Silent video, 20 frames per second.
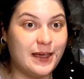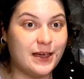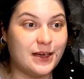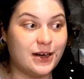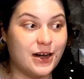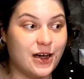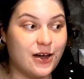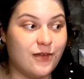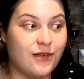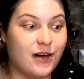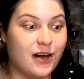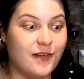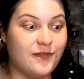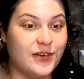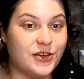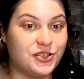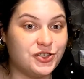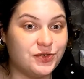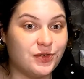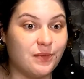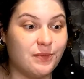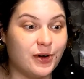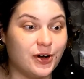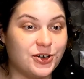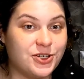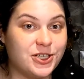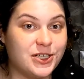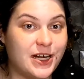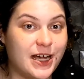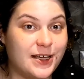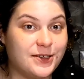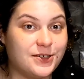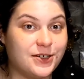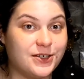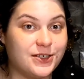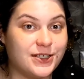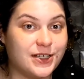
you know, a visual merchandiser,